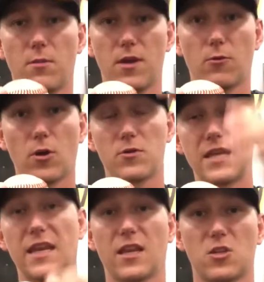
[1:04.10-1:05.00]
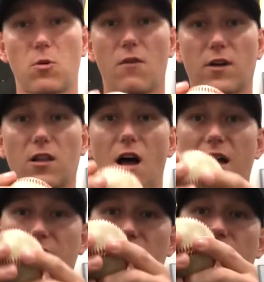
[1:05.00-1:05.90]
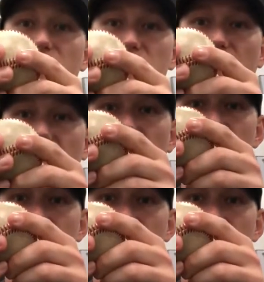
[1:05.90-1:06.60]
to be rotating at 12 o'clock. If it's slightly